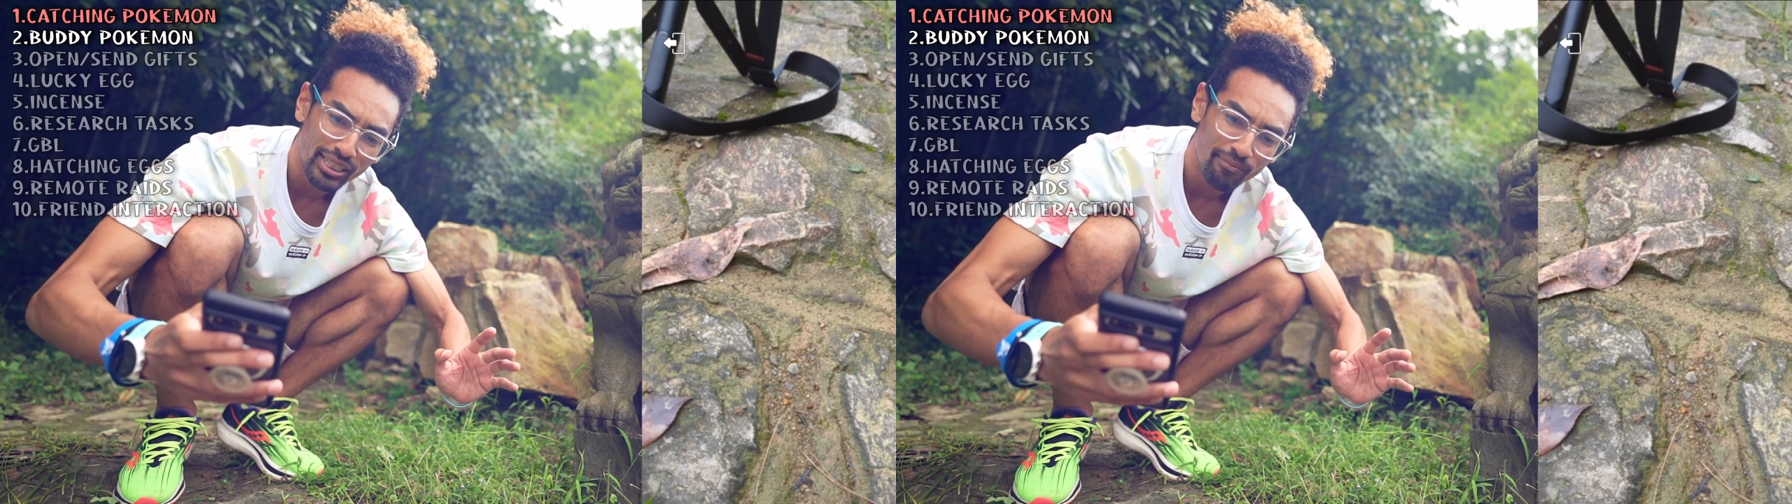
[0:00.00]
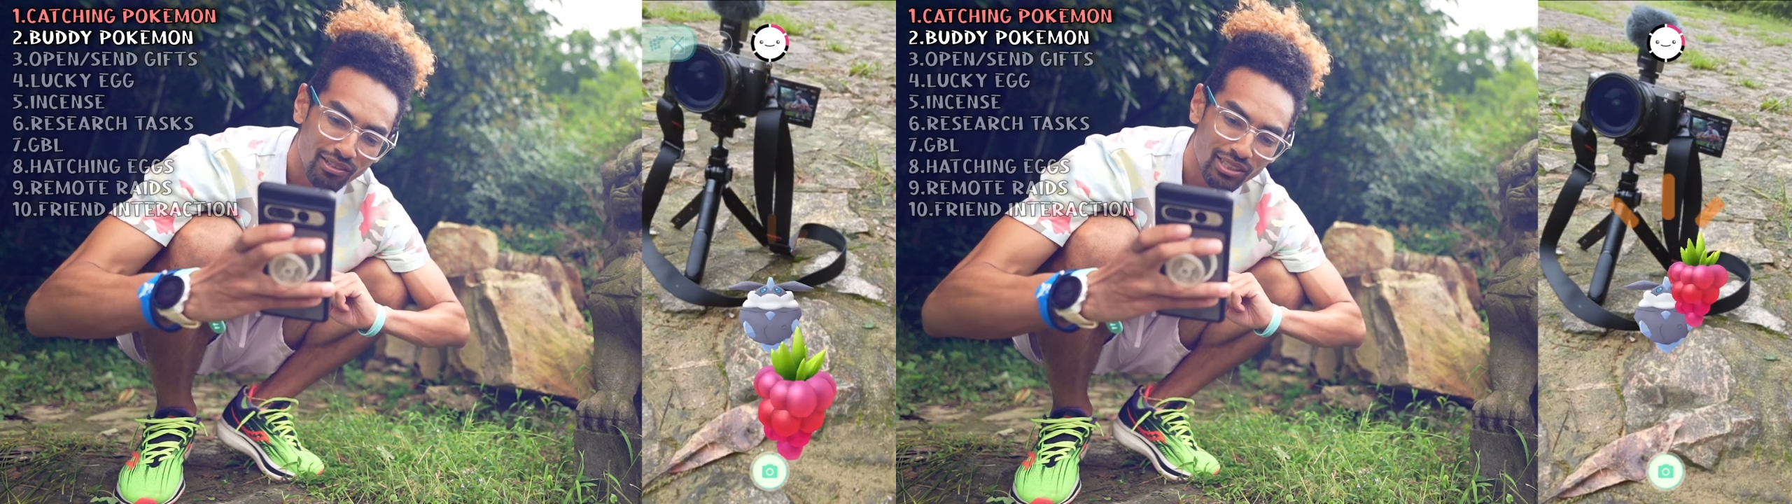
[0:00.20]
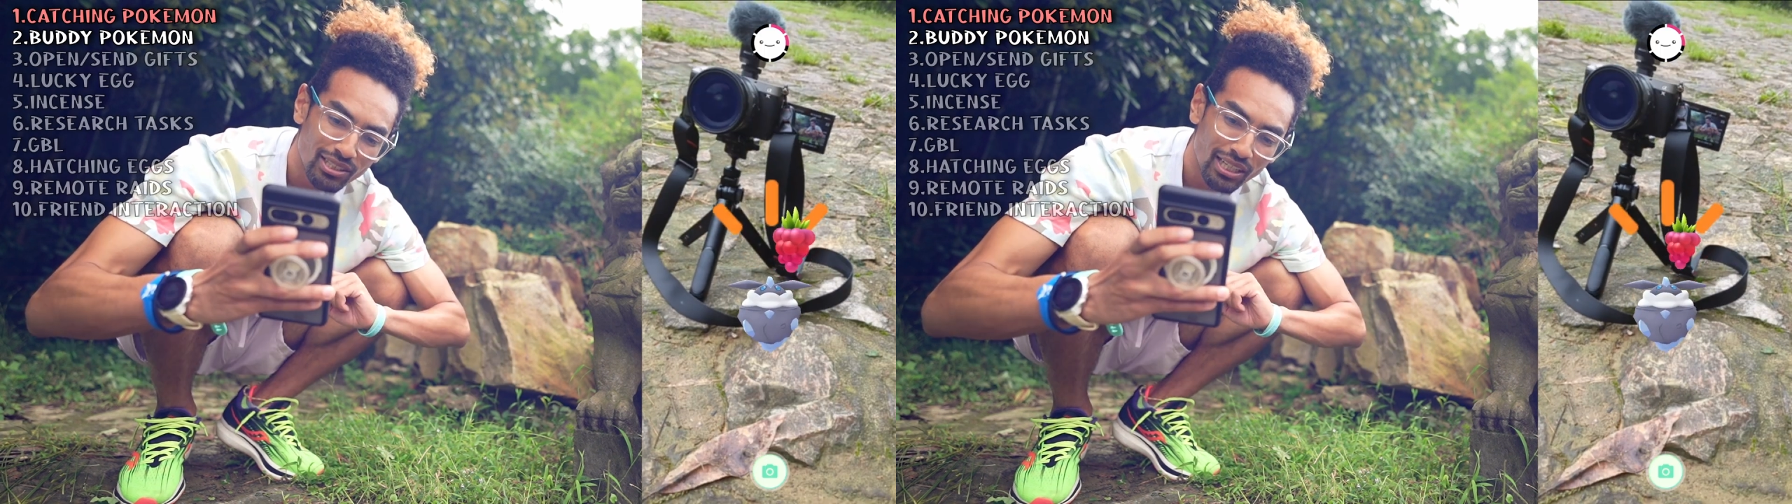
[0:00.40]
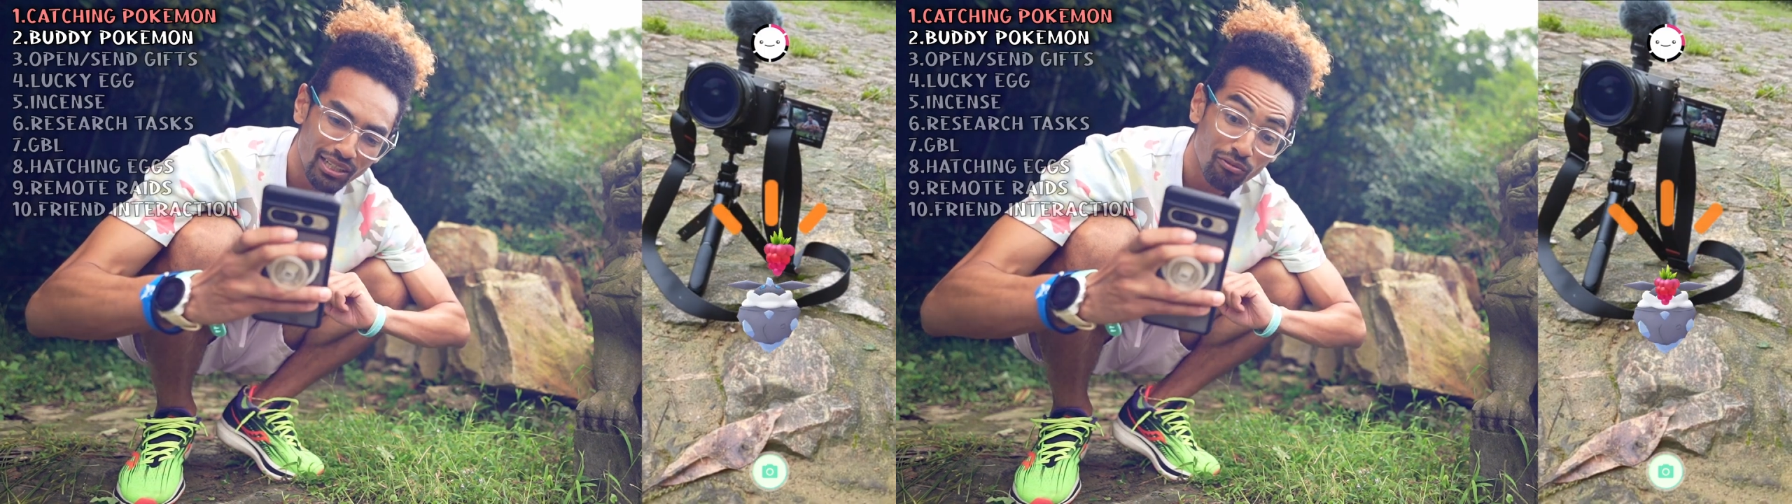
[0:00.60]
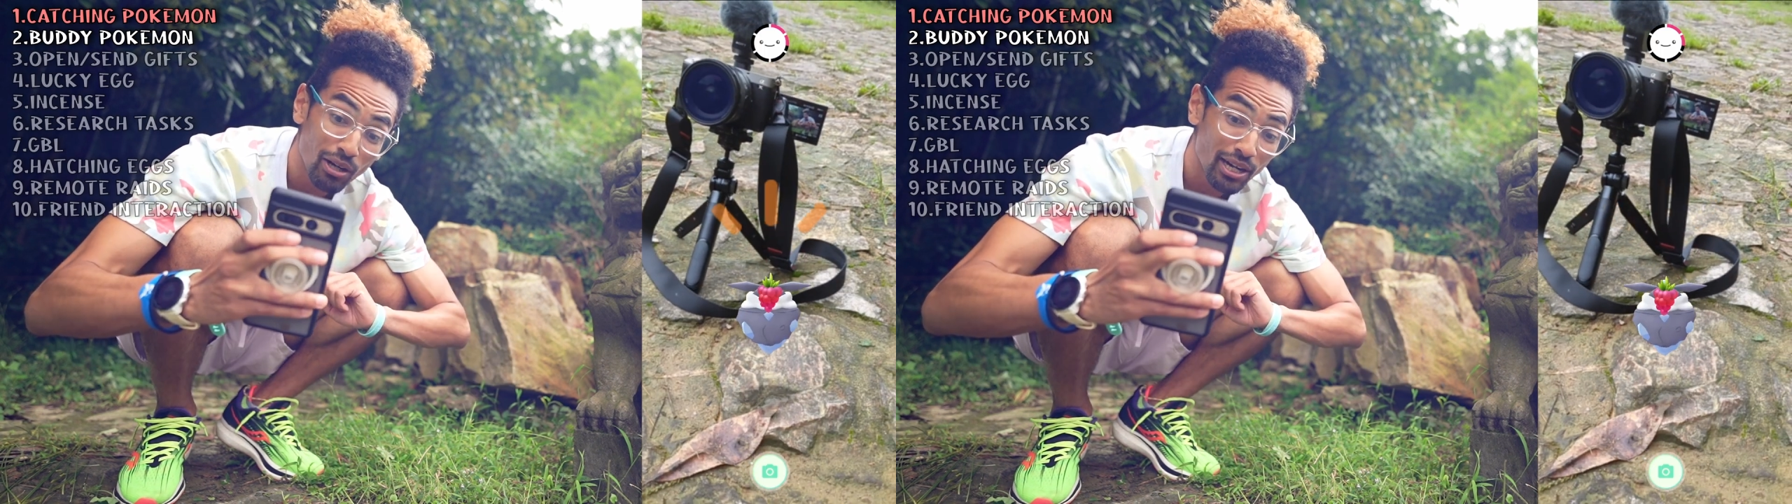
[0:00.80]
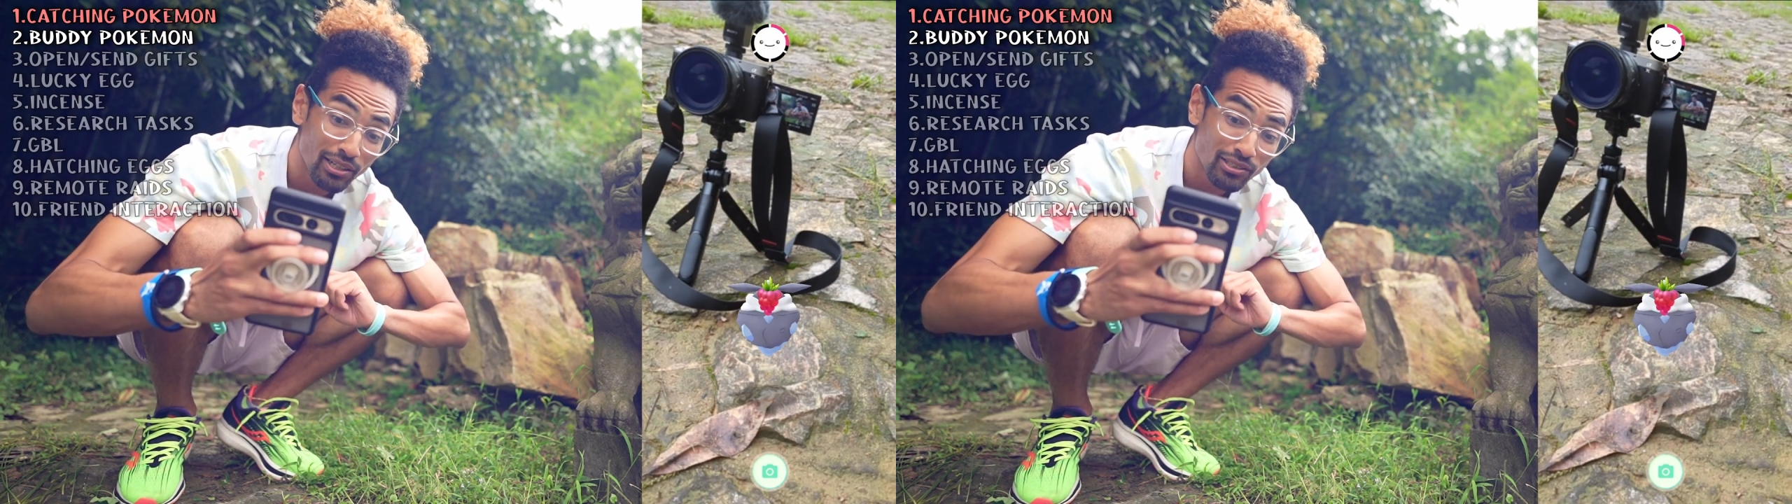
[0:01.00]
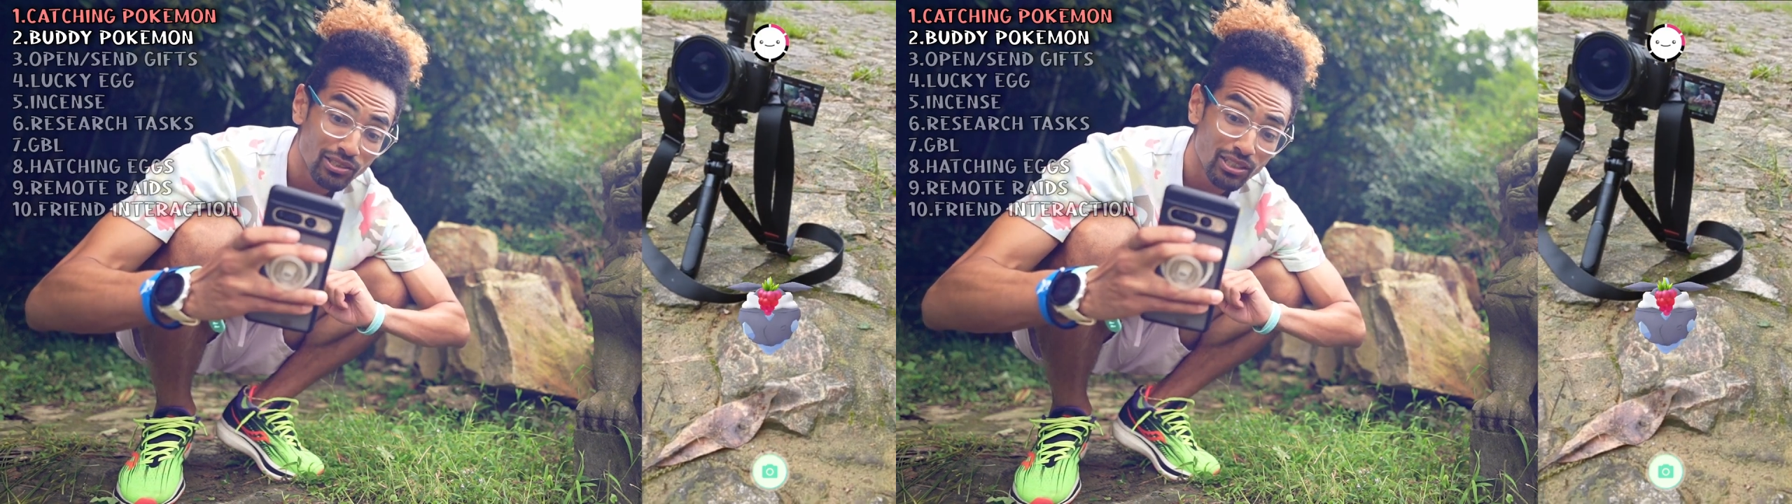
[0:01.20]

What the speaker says: We're gonna take a Raz.